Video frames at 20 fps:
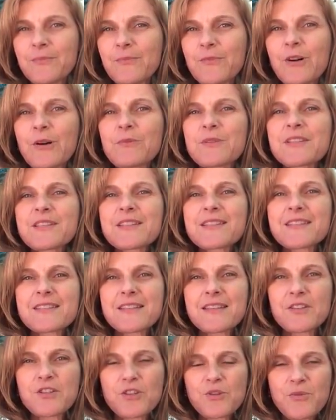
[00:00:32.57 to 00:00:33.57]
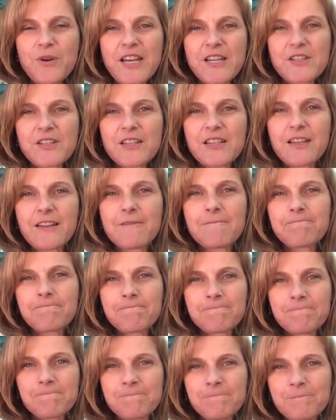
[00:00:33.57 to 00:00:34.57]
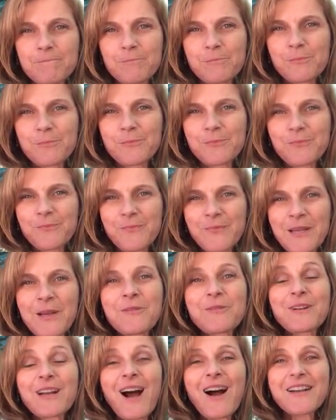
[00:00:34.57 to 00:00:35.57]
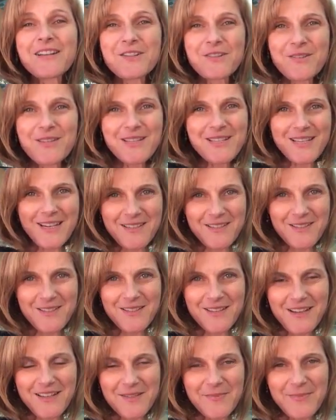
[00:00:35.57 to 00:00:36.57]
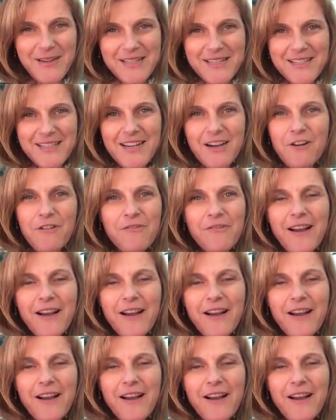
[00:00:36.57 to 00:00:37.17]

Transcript: What was the situation? When I do this exercise myself,